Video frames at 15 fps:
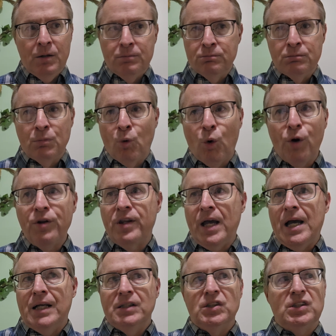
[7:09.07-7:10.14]
more
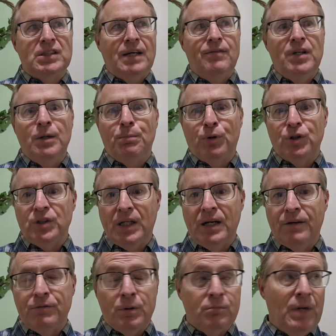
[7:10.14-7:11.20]
than
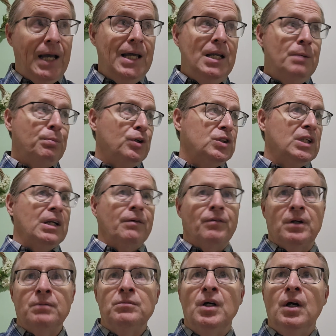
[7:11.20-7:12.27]
70% of them, 80%
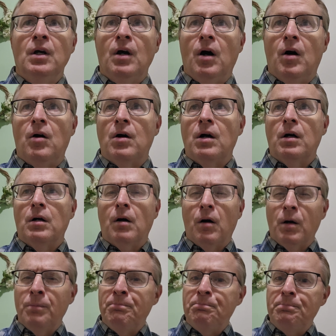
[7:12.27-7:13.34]
of them
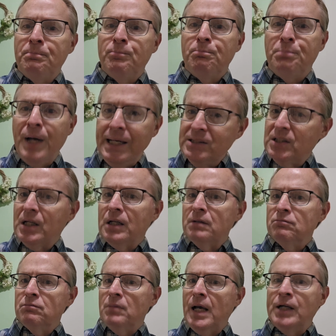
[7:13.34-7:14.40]
are
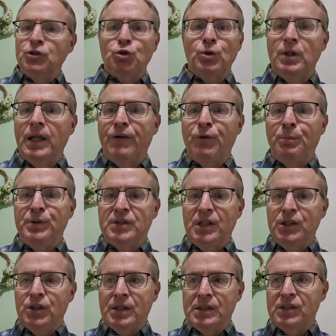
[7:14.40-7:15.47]
basic entry-level
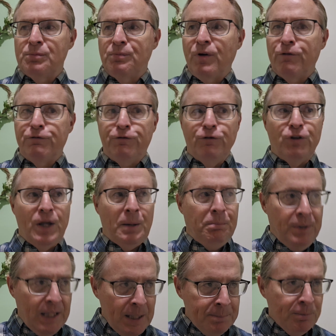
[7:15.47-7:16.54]
positions
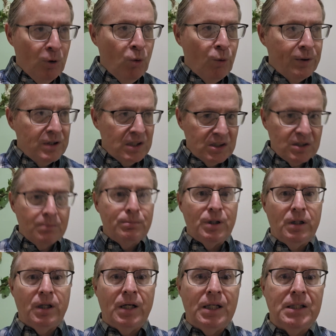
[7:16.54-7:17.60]
that people with
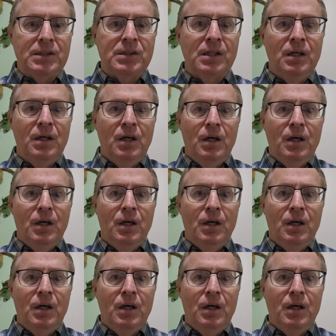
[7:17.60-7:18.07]
disabilities